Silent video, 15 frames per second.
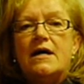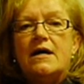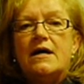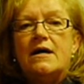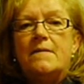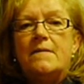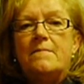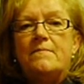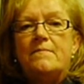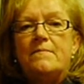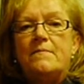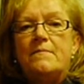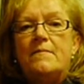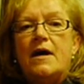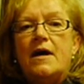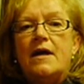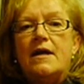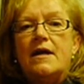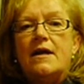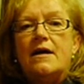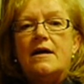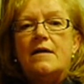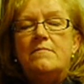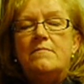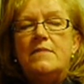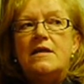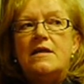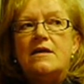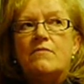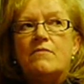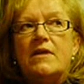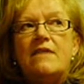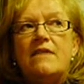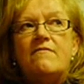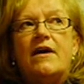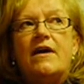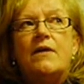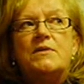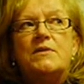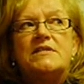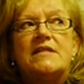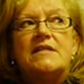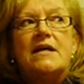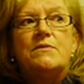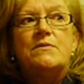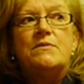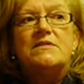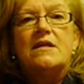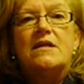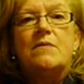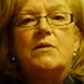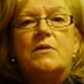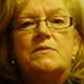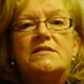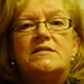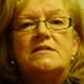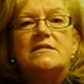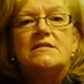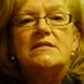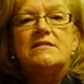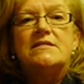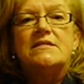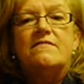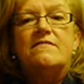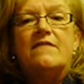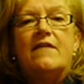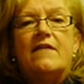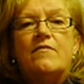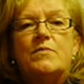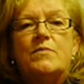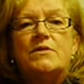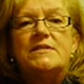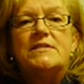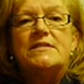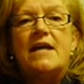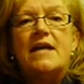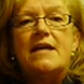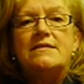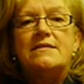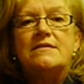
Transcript: Um, my immediate relief, I would say, was at about sixty-five percent.